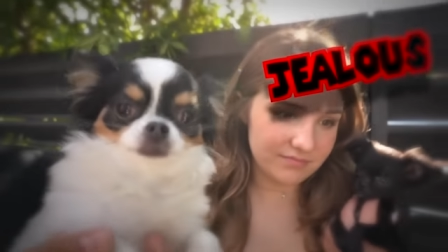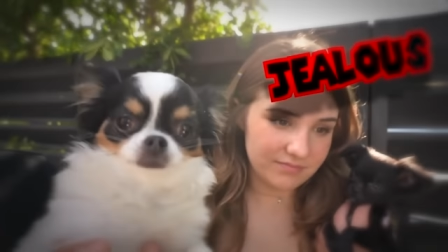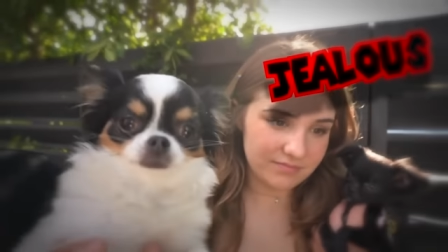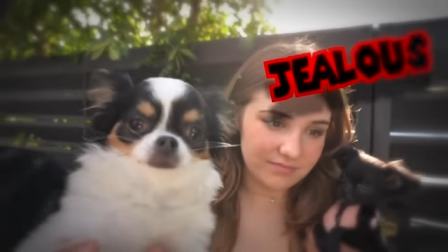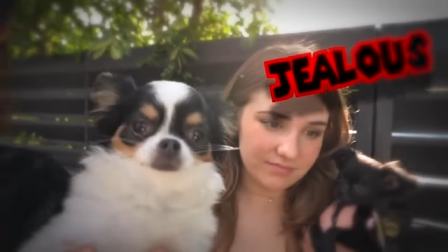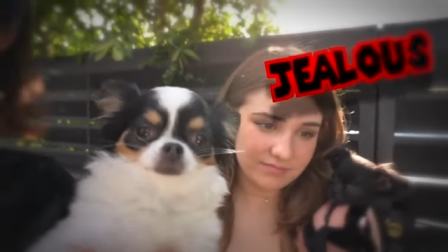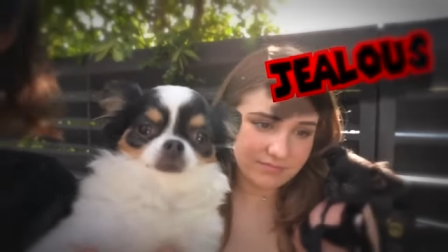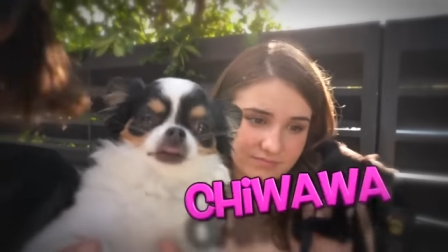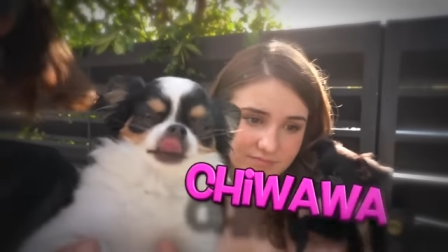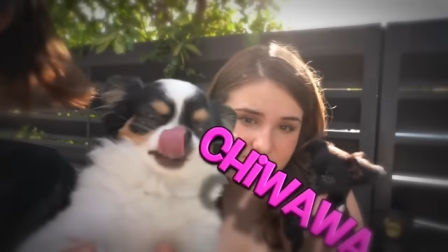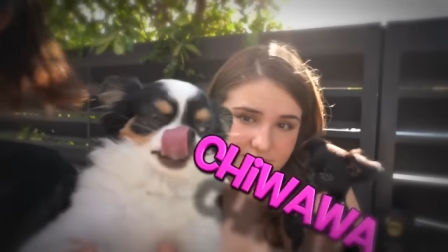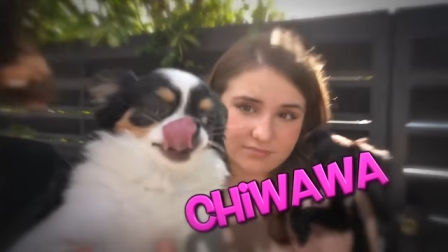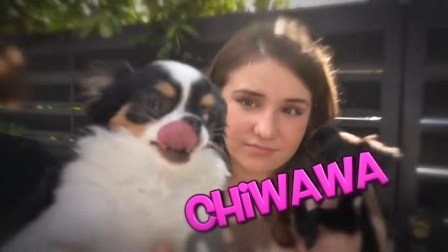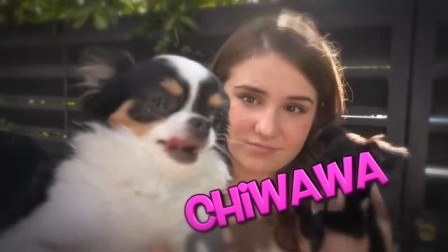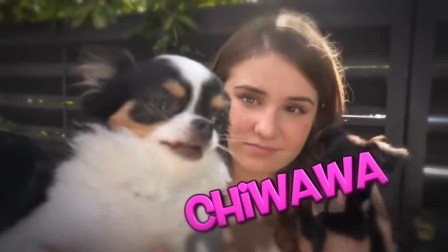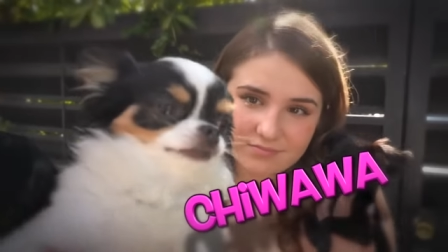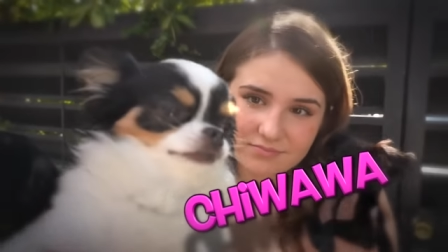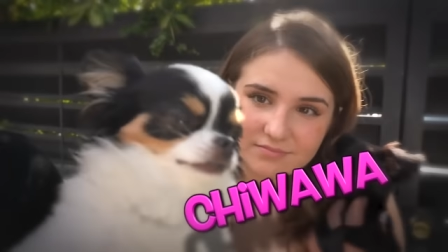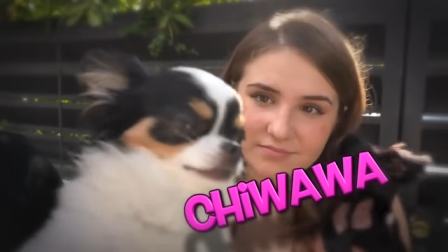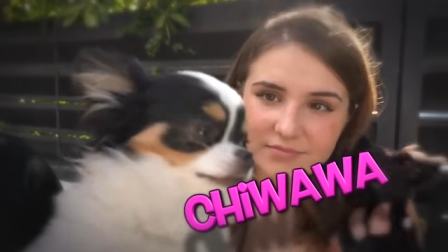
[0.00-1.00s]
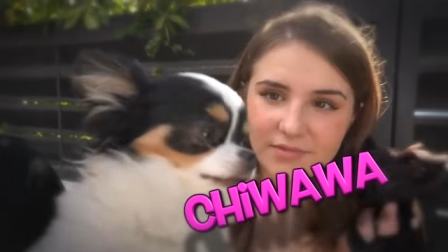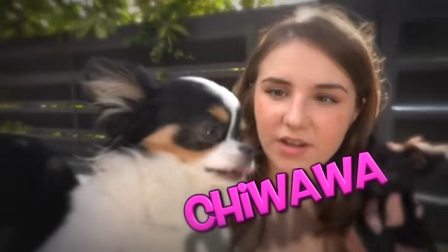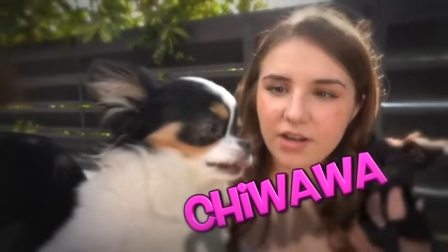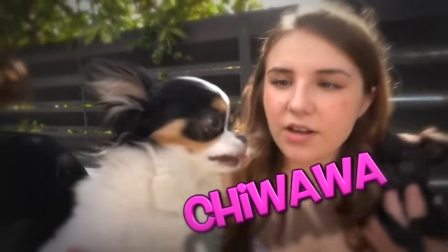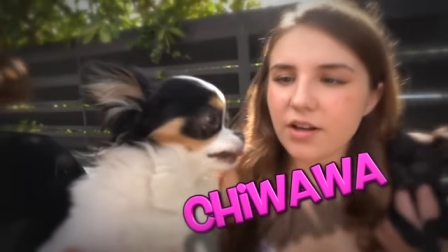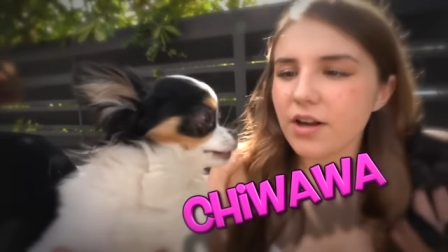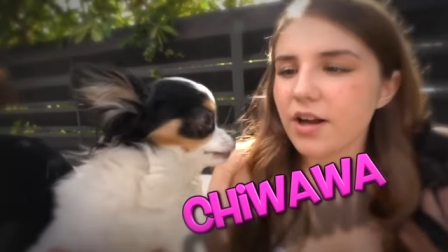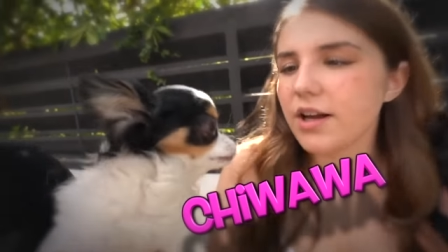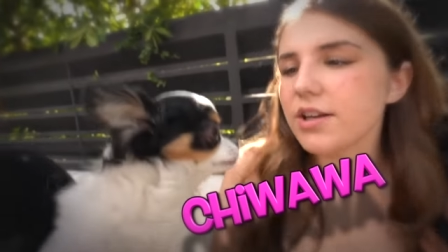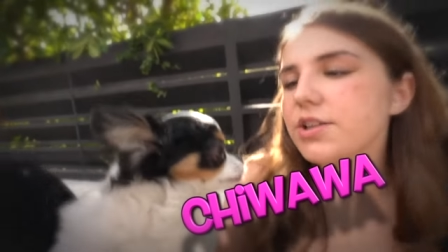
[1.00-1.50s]
she would be able to get Lola
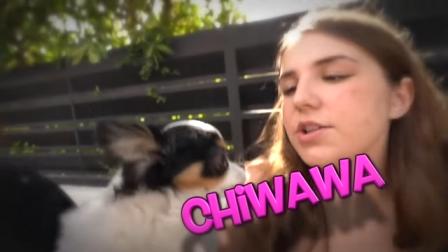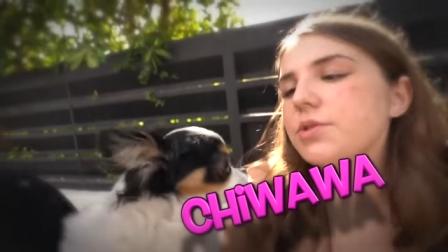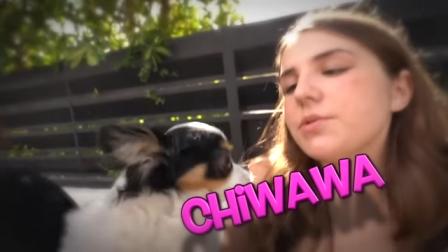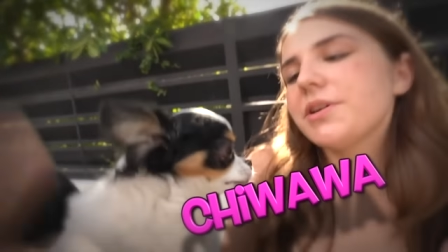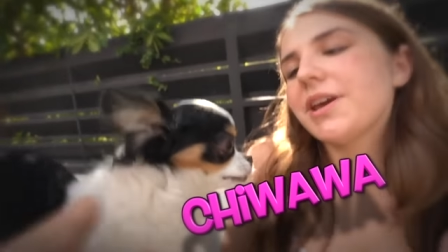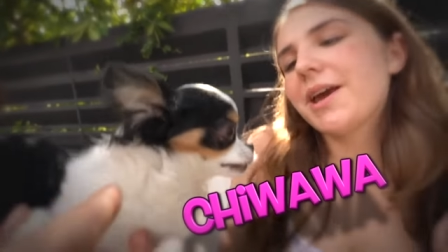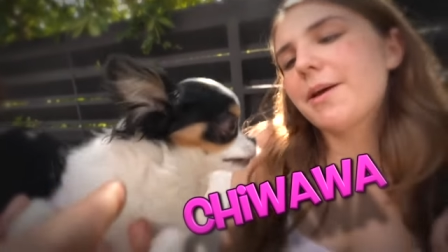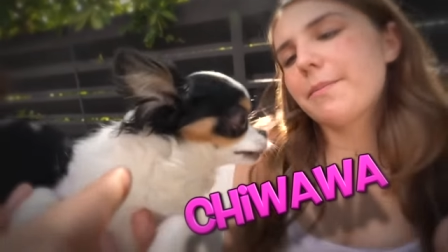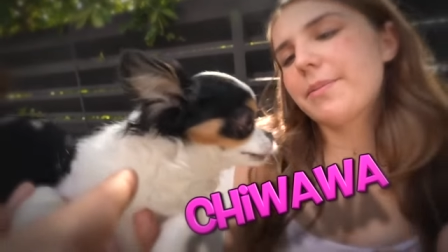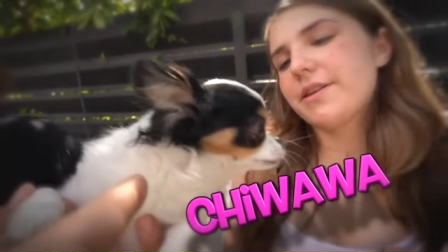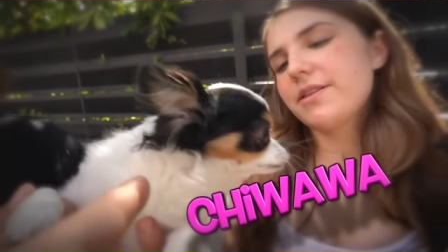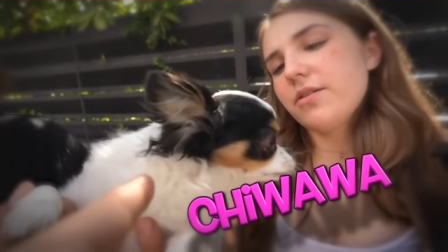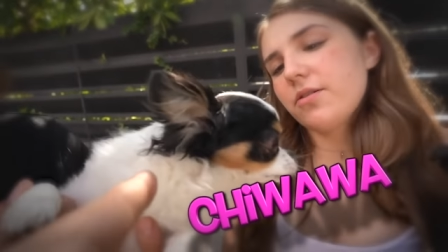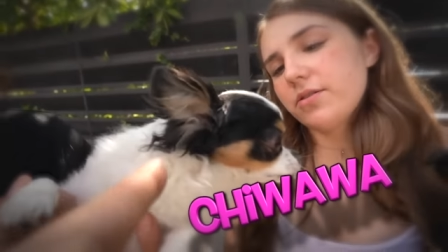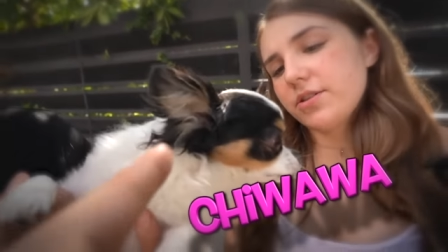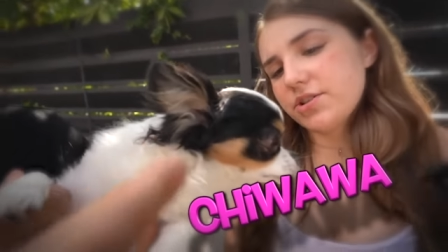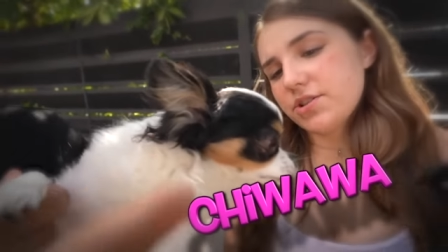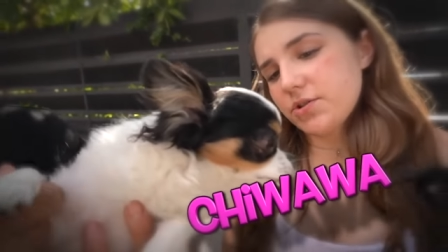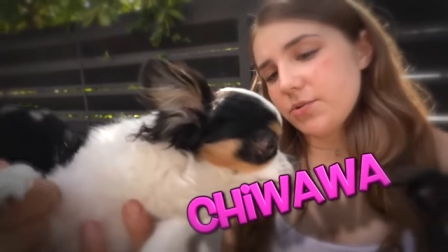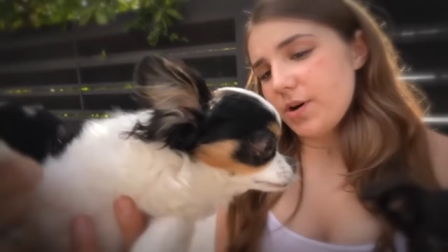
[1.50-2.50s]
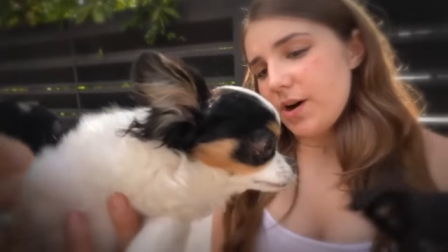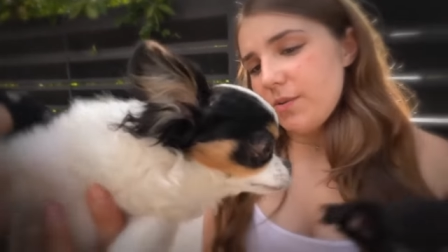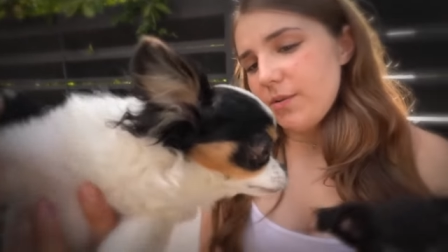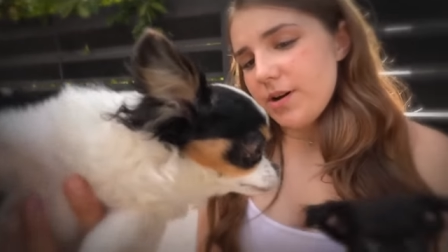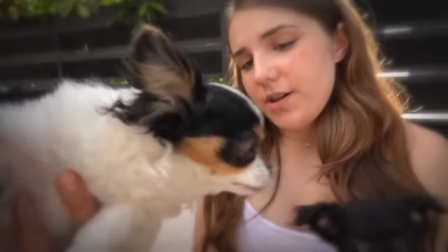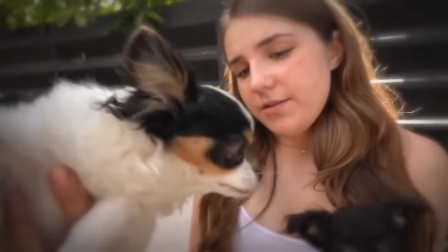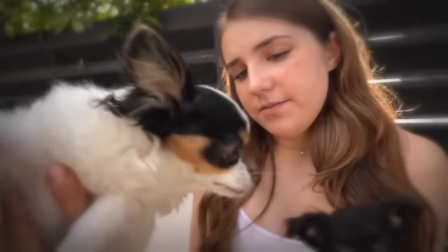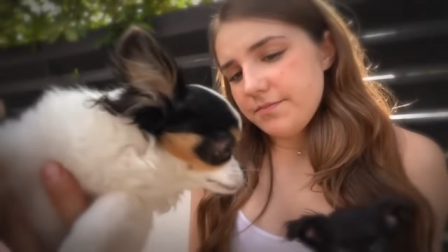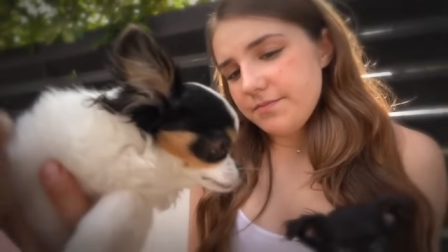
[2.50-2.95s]
back one day, and she is not losing